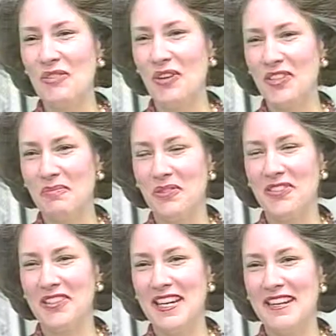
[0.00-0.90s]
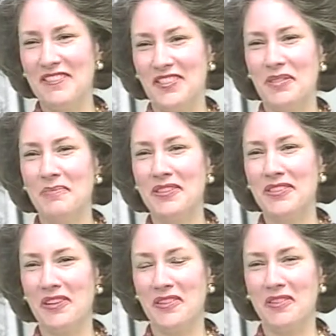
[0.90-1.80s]
rolls up her sleeves, she
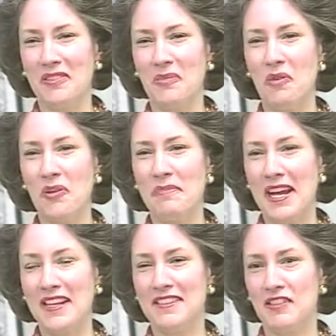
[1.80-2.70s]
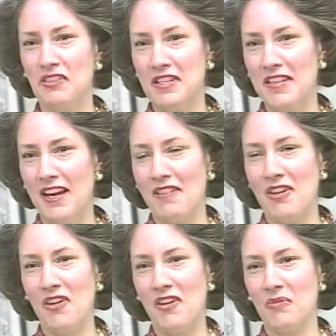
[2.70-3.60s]
puts on her work pants, and she's out in
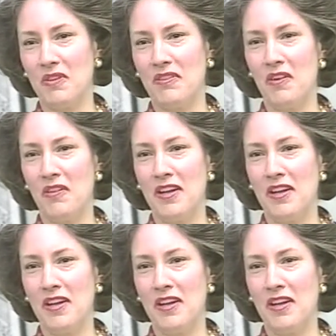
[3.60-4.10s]
the yard with all